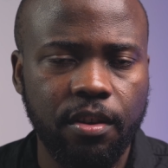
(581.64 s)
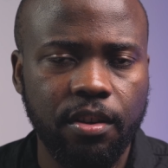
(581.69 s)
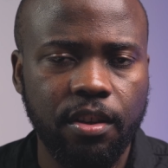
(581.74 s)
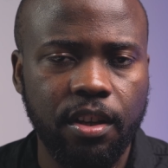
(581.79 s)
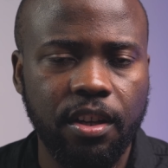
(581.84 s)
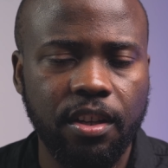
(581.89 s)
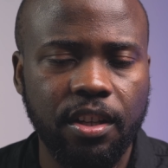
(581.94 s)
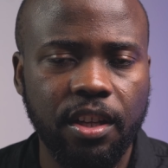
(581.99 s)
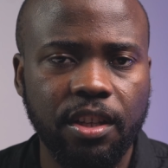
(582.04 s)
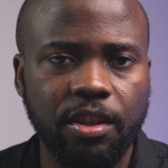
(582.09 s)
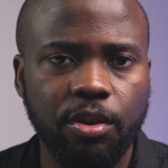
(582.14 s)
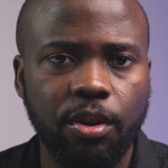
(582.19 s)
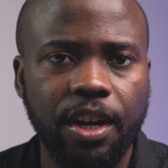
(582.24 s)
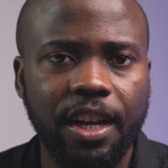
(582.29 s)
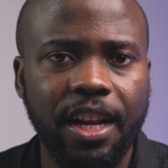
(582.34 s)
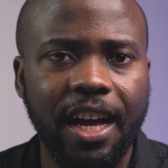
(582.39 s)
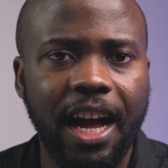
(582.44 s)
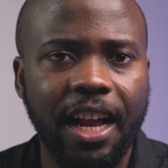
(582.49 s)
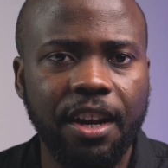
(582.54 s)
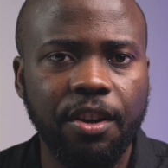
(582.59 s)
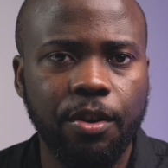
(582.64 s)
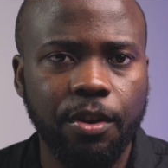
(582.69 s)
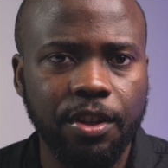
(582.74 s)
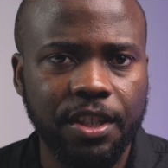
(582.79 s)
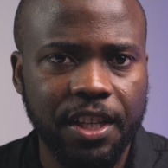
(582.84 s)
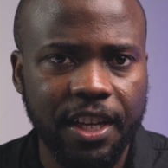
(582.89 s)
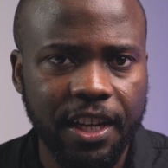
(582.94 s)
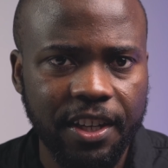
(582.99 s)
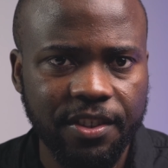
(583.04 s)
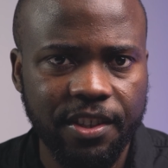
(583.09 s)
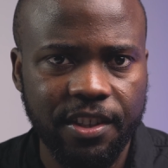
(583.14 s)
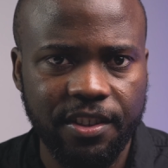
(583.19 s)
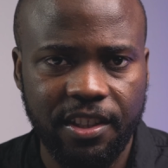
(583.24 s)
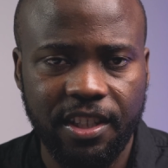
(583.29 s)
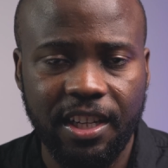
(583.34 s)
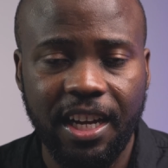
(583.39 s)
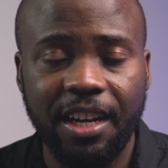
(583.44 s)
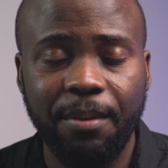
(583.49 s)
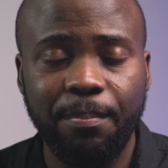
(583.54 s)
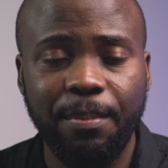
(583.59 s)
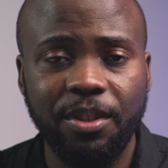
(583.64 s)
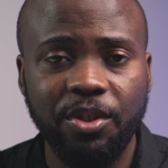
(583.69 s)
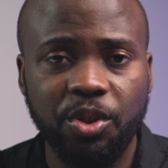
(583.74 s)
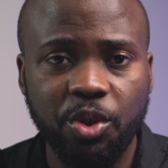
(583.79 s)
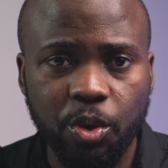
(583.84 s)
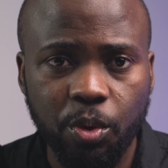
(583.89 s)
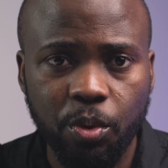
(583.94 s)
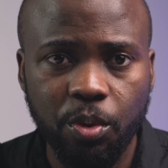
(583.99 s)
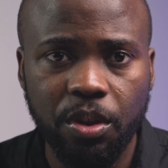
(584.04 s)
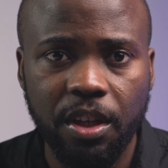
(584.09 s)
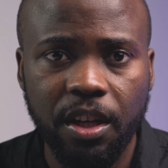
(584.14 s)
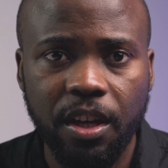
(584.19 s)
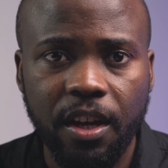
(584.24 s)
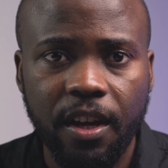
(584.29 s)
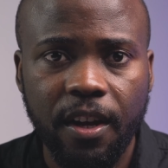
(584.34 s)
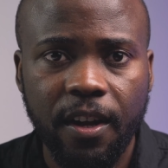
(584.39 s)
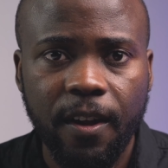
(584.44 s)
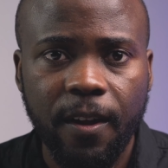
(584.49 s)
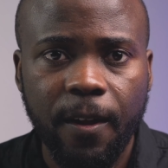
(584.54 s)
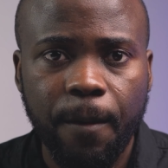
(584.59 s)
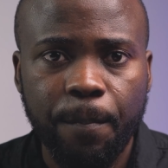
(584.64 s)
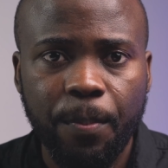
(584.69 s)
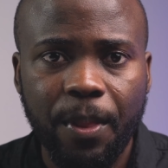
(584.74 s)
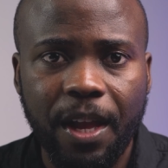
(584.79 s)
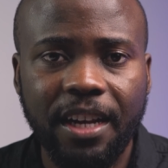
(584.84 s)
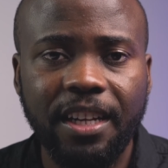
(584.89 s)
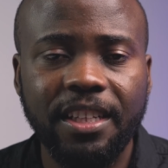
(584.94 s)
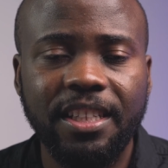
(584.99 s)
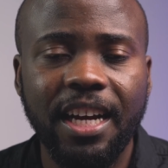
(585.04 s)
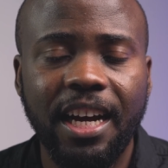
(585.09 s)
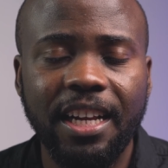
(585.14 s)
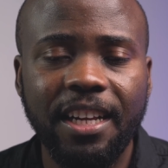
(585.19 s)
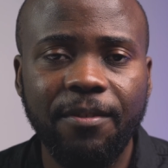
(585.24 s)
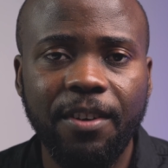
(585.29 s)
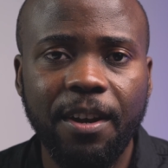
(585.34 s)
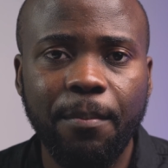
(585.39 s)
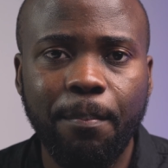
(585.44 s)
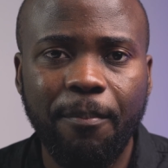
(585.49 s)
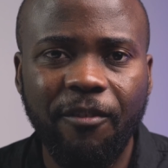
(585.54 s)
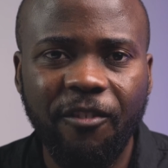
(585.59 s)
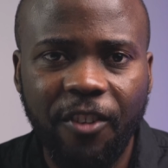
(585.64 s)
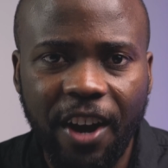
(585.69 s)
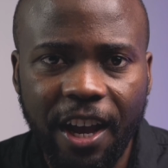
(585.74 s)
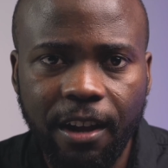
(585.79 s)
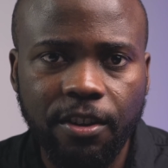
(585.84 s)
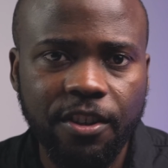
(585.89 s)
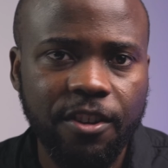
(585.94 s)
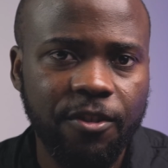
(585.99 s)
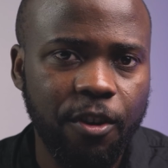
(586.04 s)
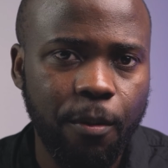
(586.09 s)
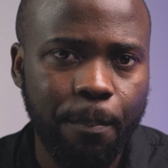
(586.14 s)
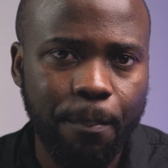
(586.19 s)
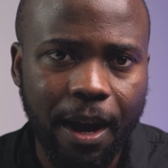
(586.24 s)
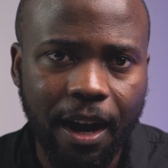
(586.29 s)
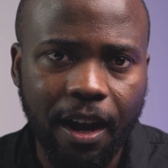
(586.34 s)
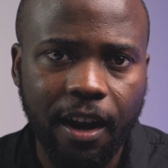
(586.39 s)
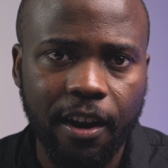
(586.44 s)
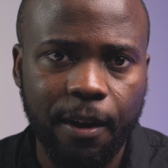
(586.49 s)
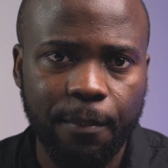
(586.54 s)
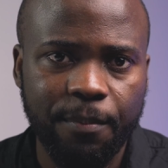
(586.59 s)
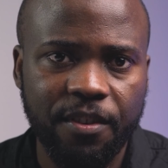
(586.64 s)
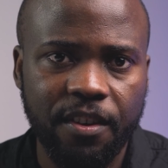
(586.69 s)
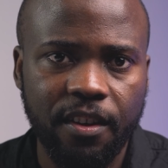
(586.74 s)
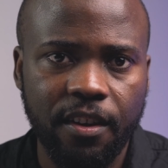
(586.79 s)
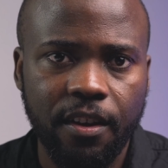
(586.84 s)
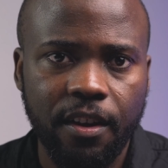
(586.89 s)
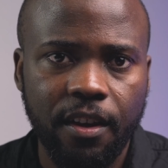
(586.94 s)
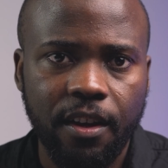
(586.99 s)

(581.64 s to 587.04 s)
it already had court cases, it had been sued, and it had even filed for bankruptcy.